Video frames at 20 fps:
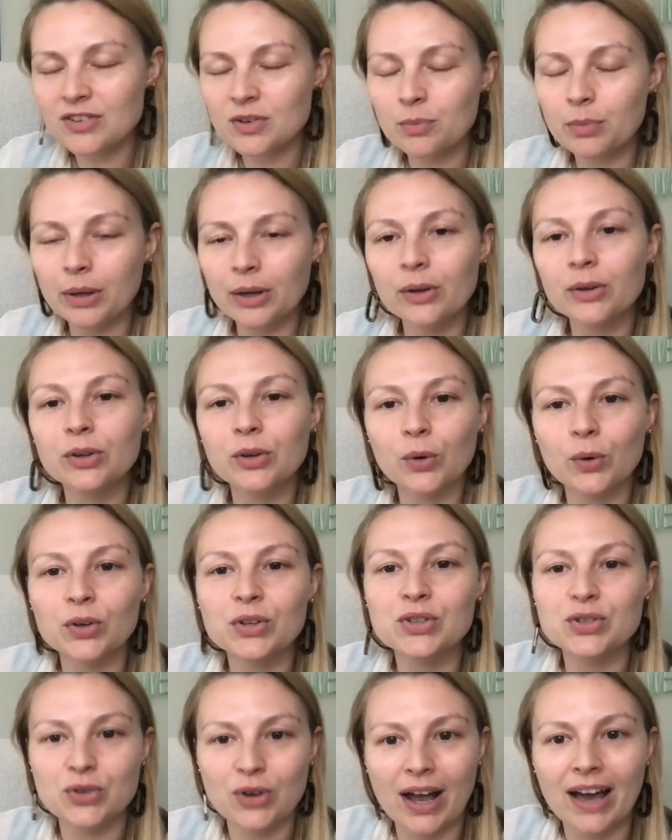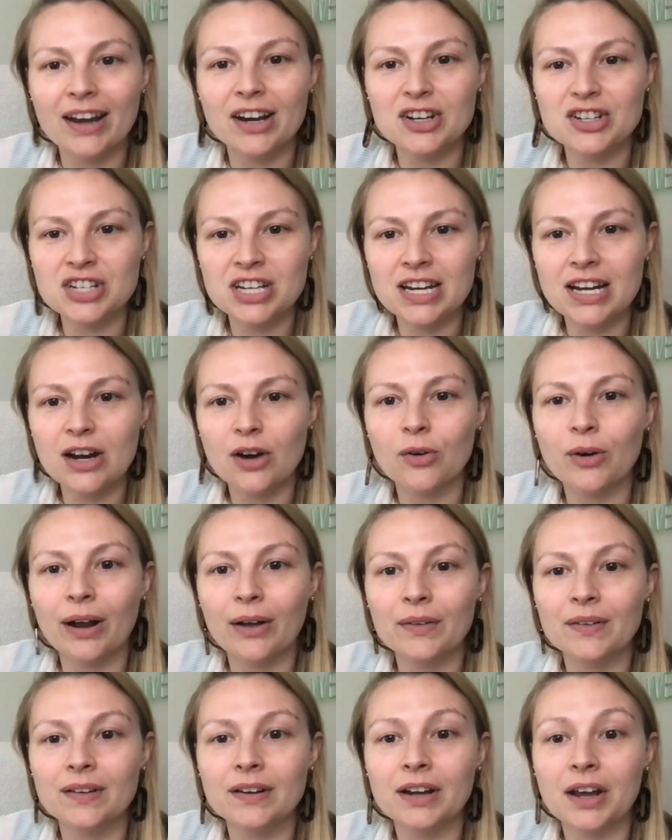to build your strategy
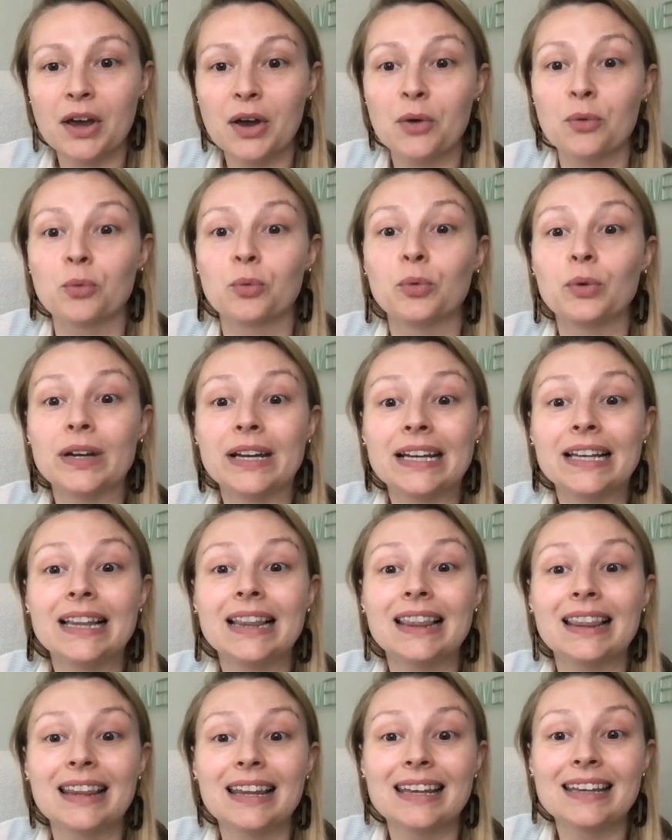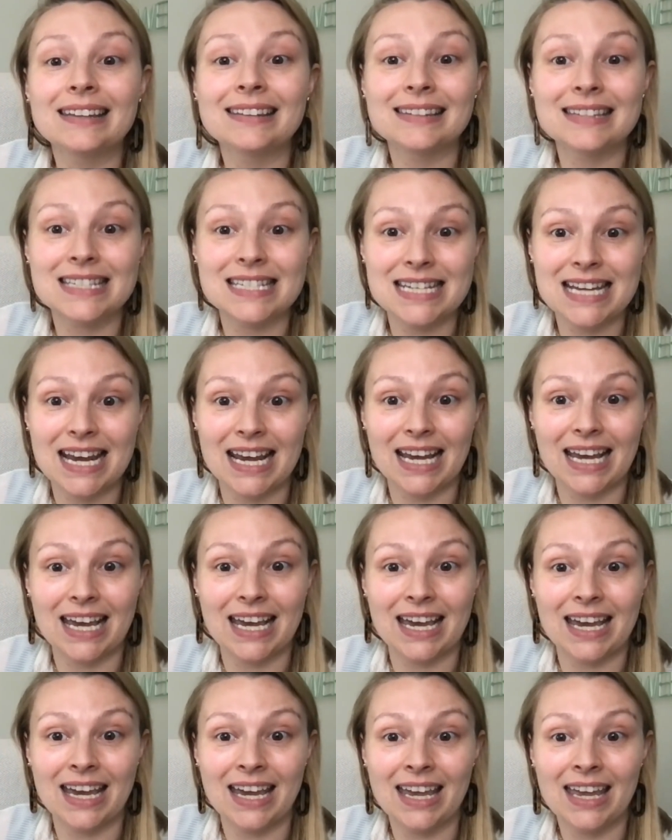around a realistic
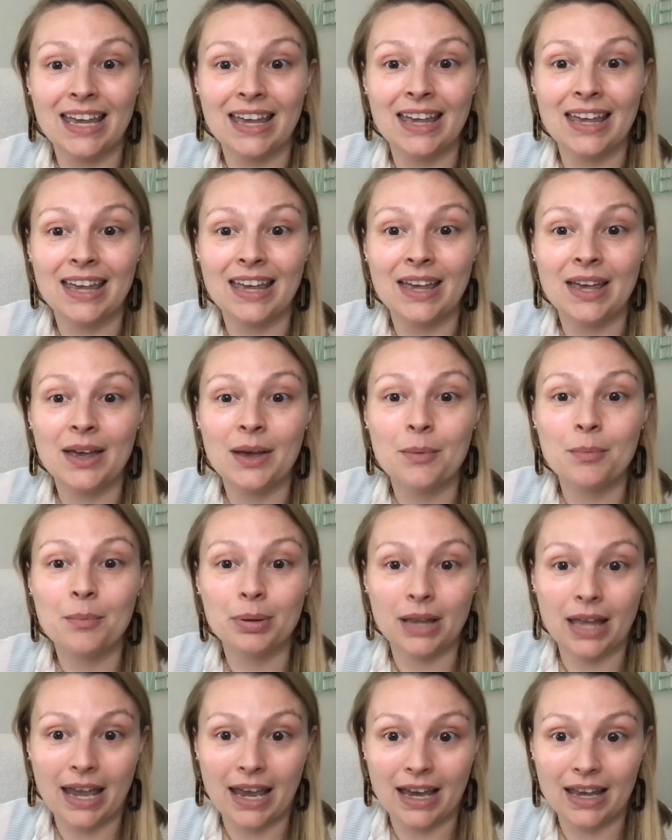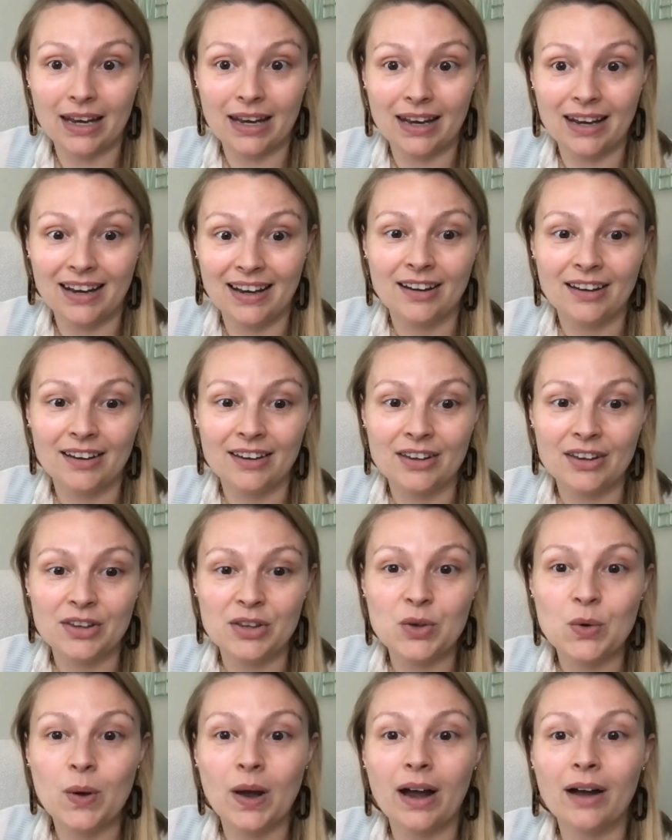plan.
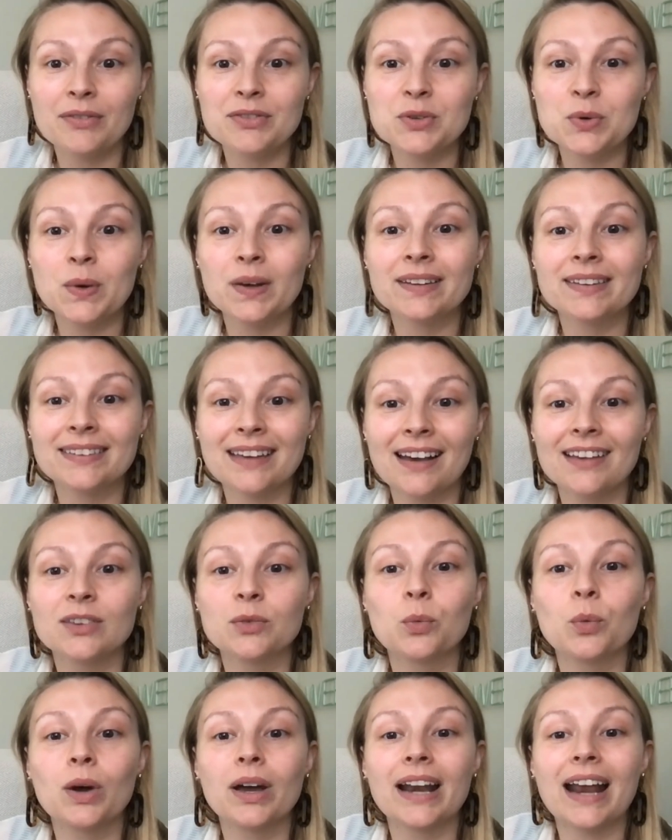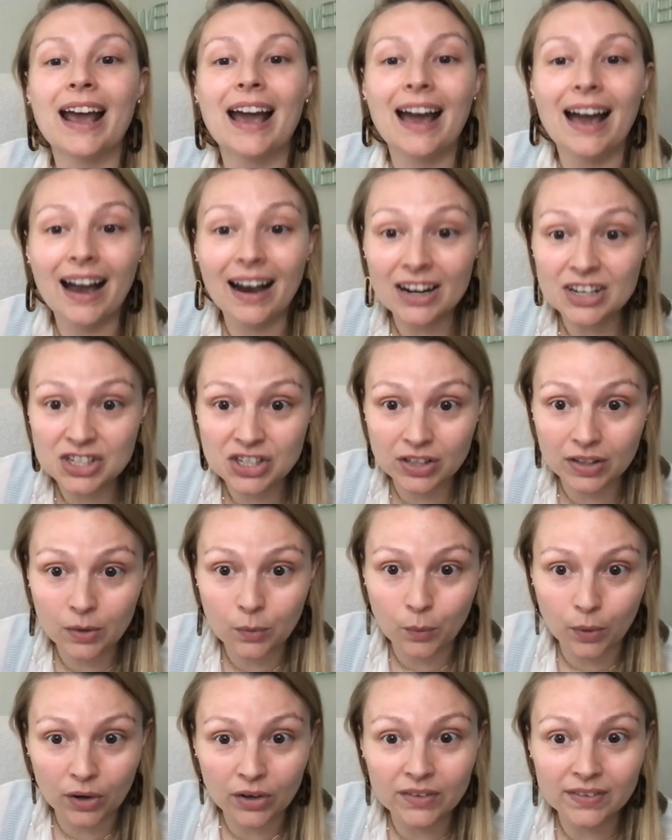You have to assess what actually
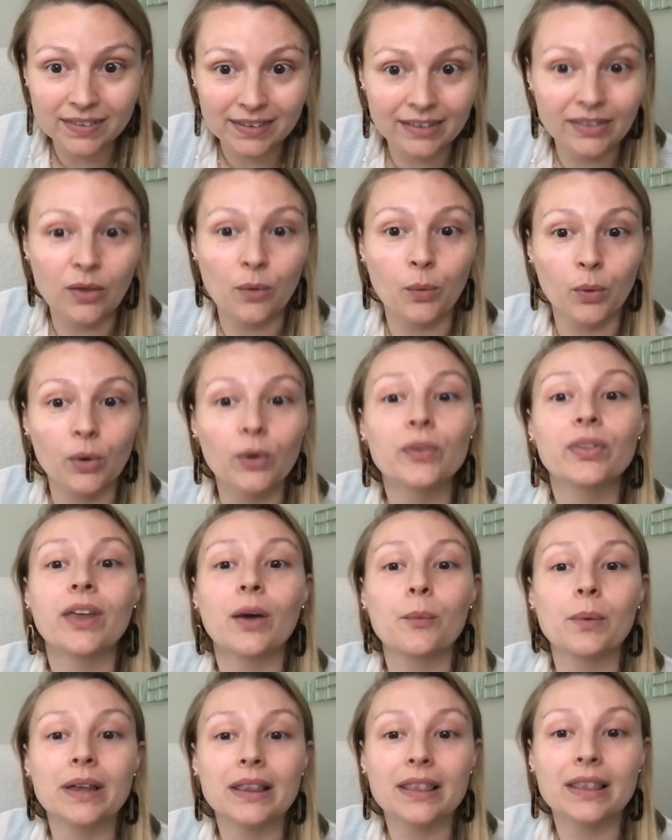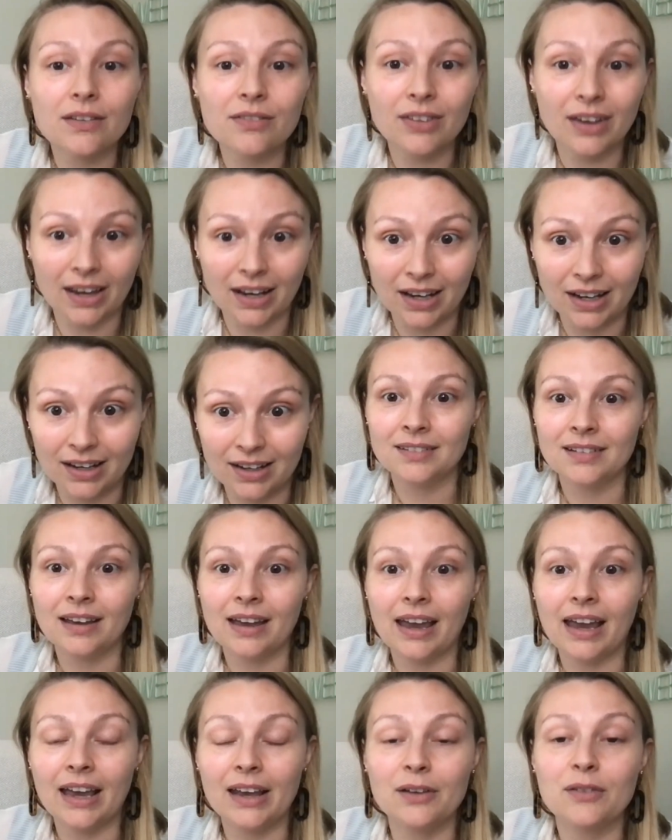works in the world that we live in
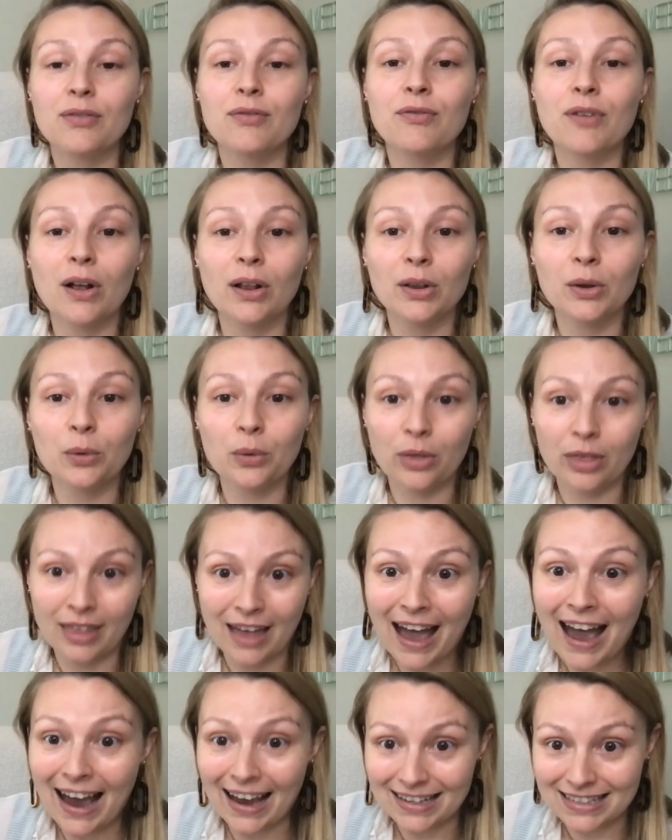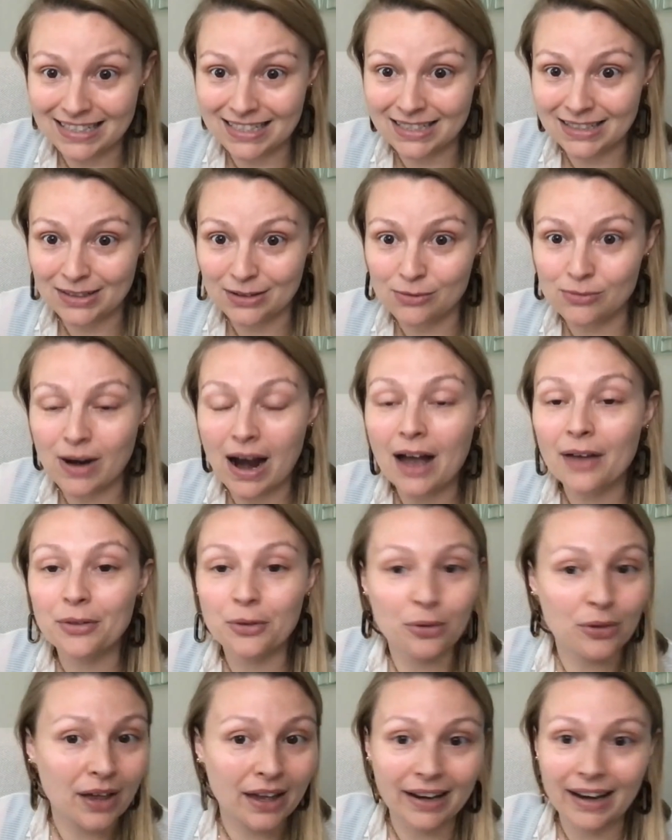and follow that
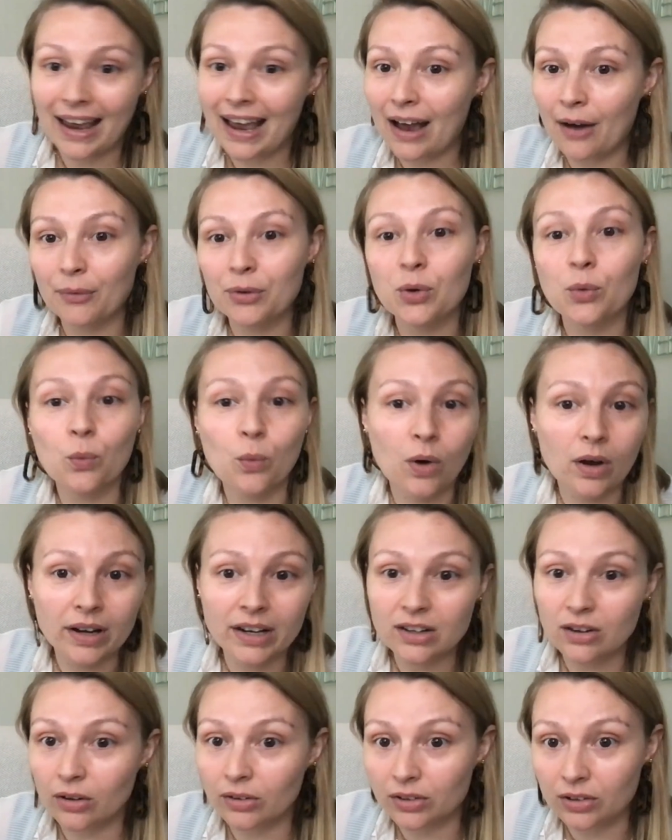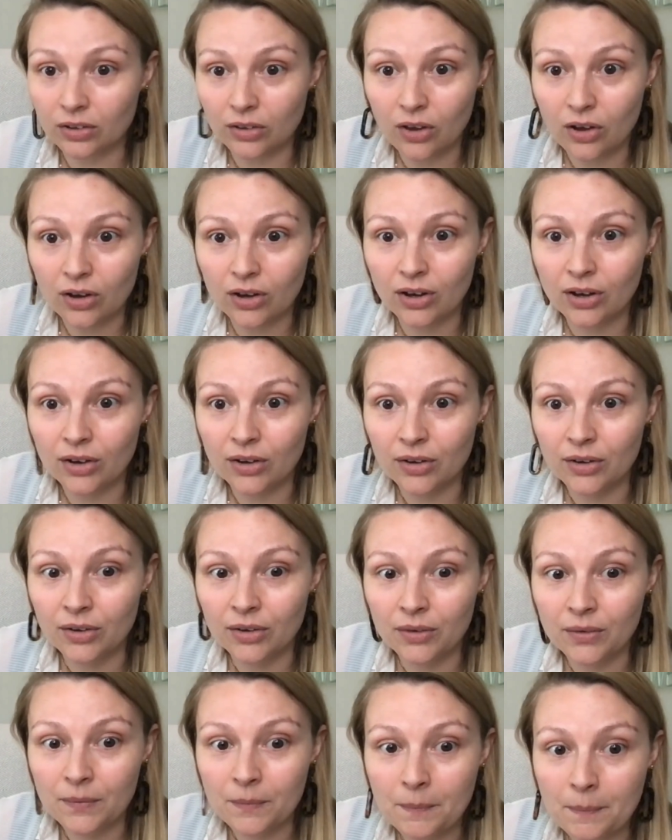rather than how you want it all to look.
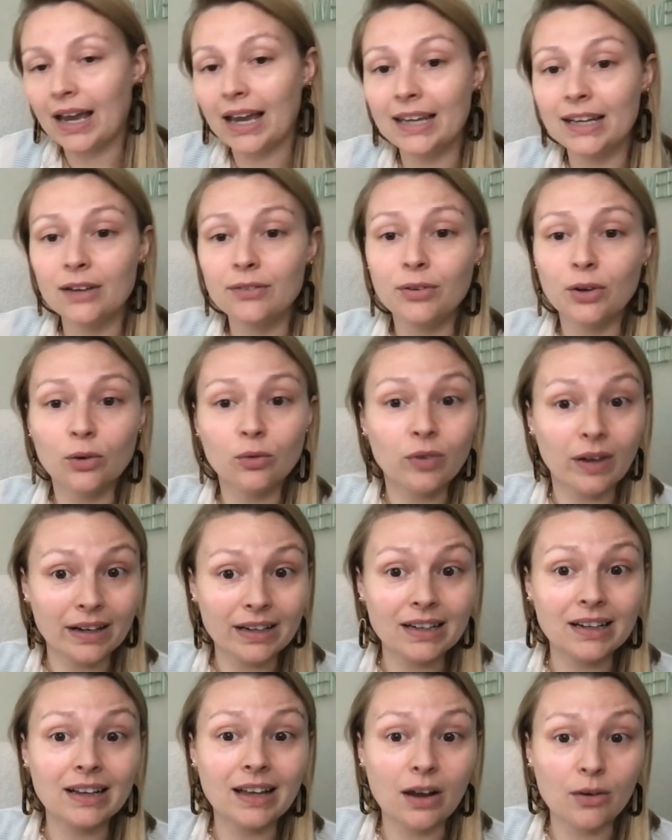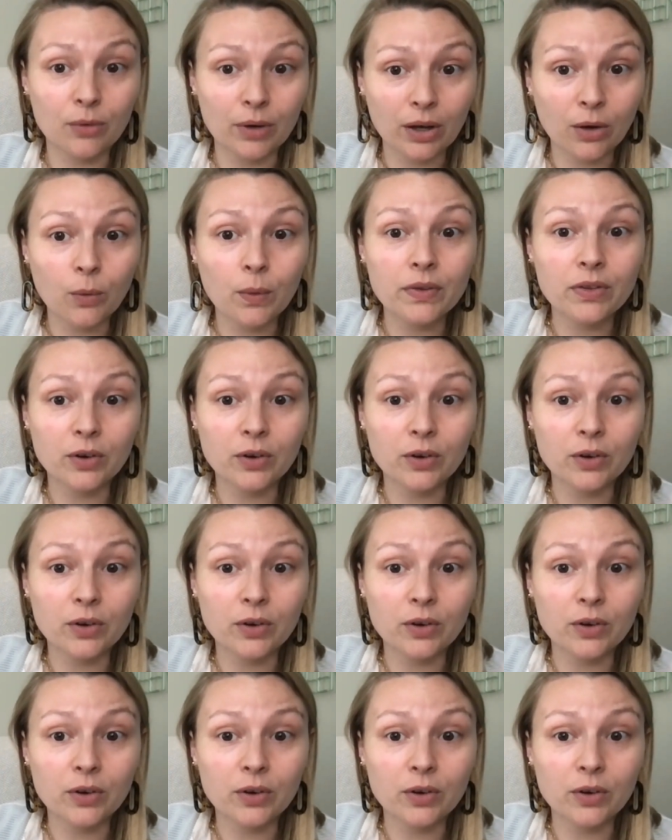And if you're ready to get real with